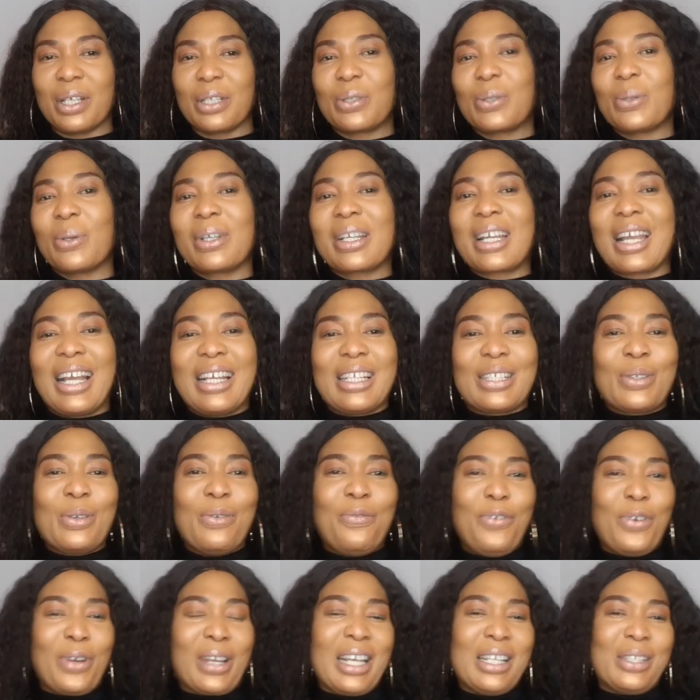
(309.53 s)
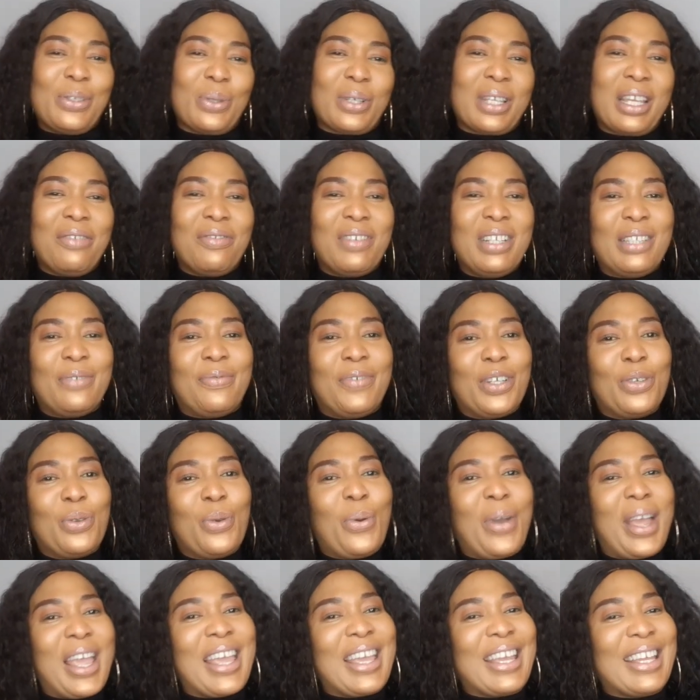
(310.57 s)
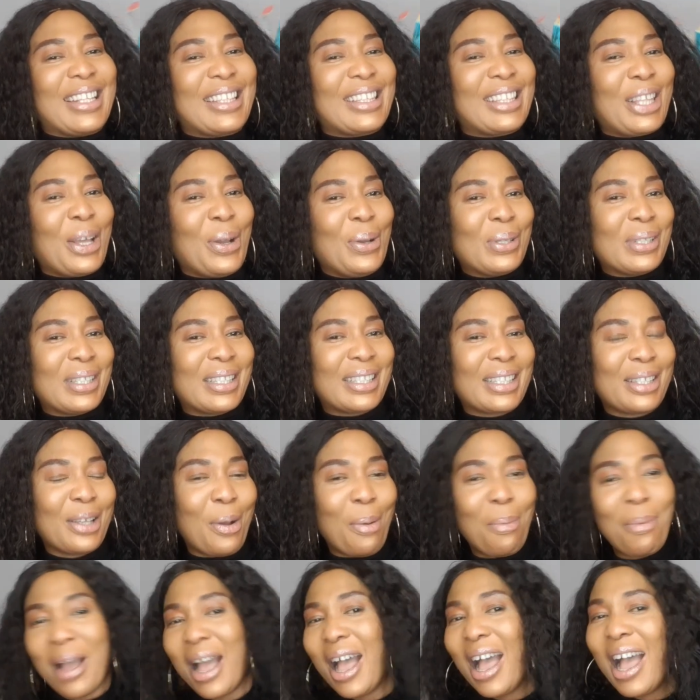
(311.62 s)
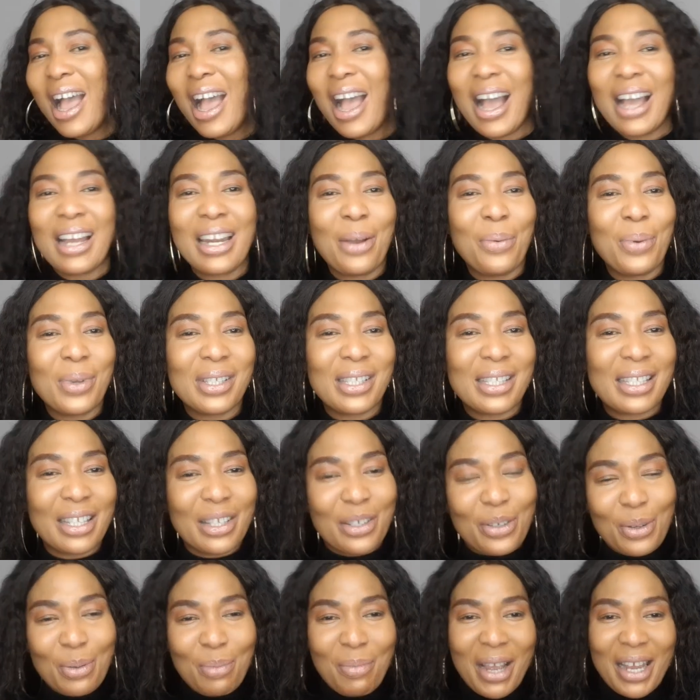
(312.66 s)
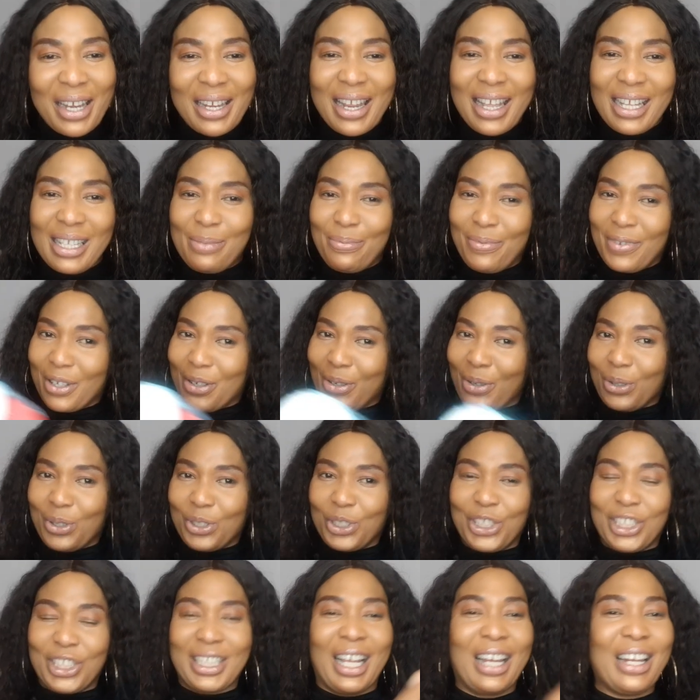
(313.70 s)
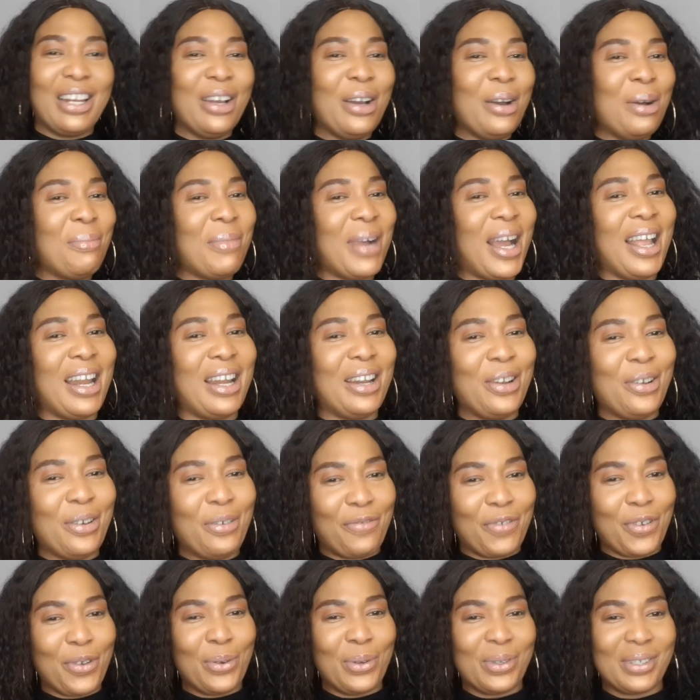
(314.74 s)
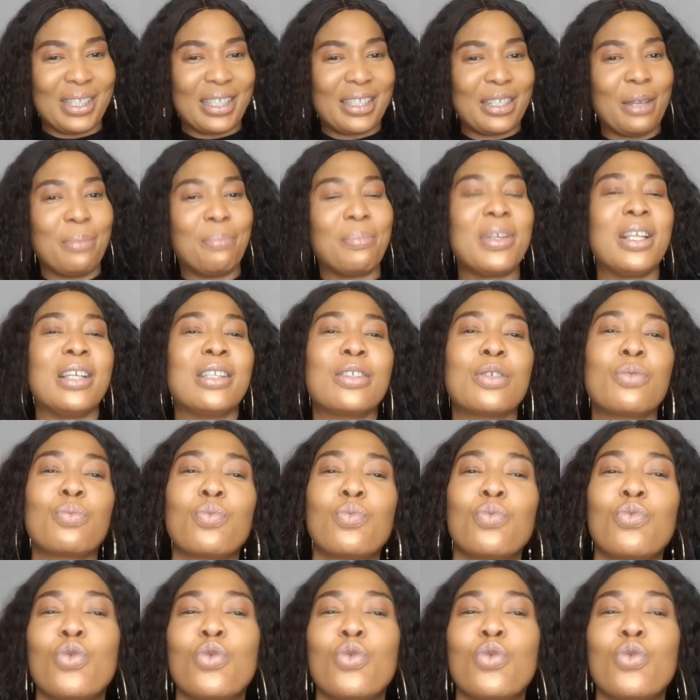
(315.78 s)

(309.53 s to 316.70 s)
one. So guys, don't forget to give this video a thumbs up, and I will see you in my next video. Shalom. I love you all. Stay blessed.